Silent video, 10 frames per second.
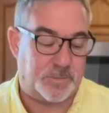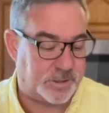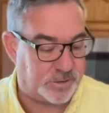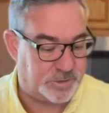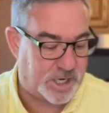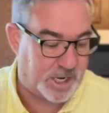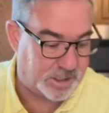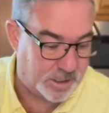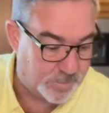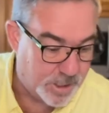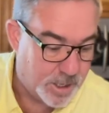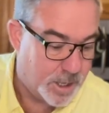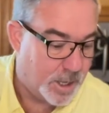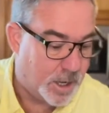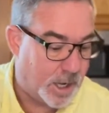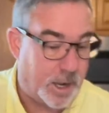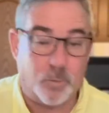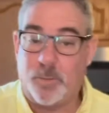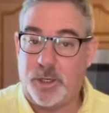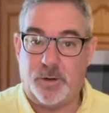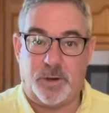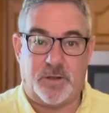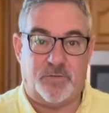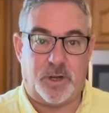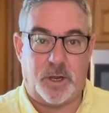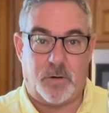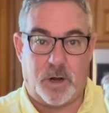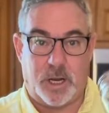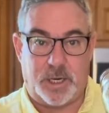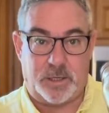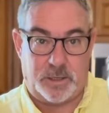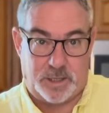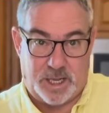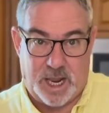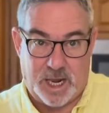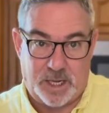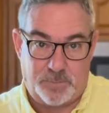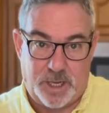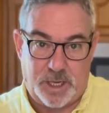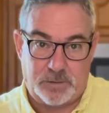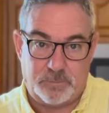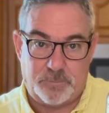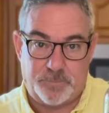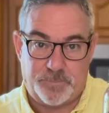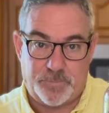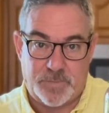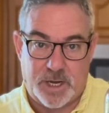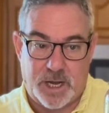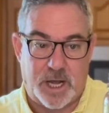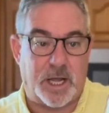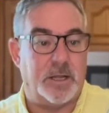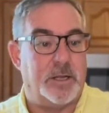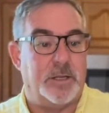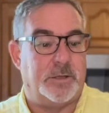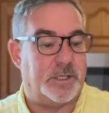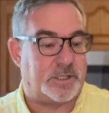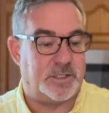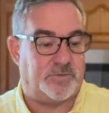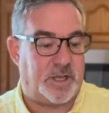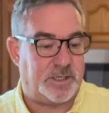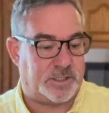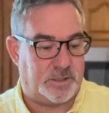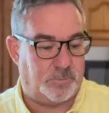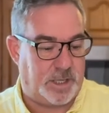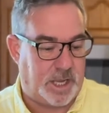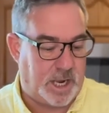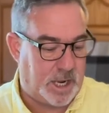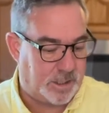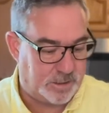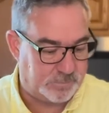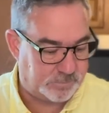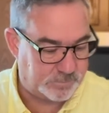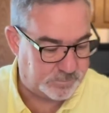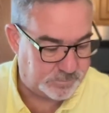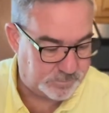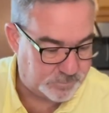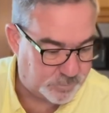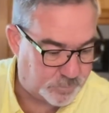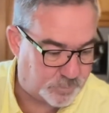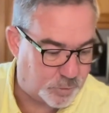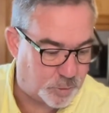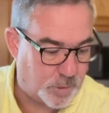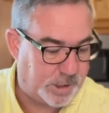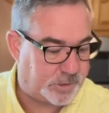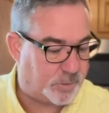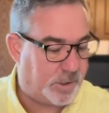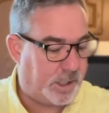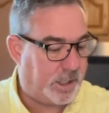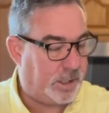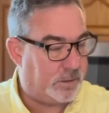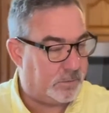is so jacked up. We'll be doing a video on canning meat. This is venison we canned in 2020.